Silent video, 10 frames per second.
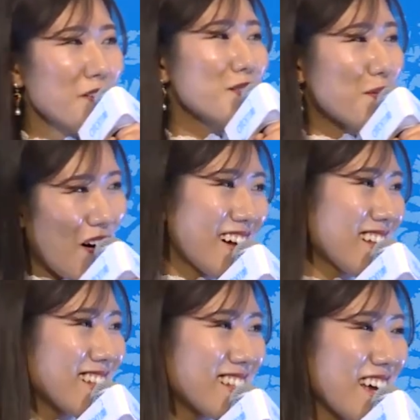
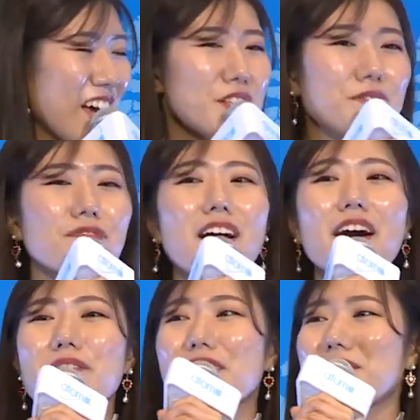swans to fly
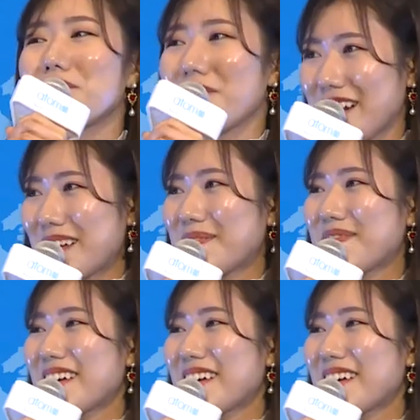with freedom.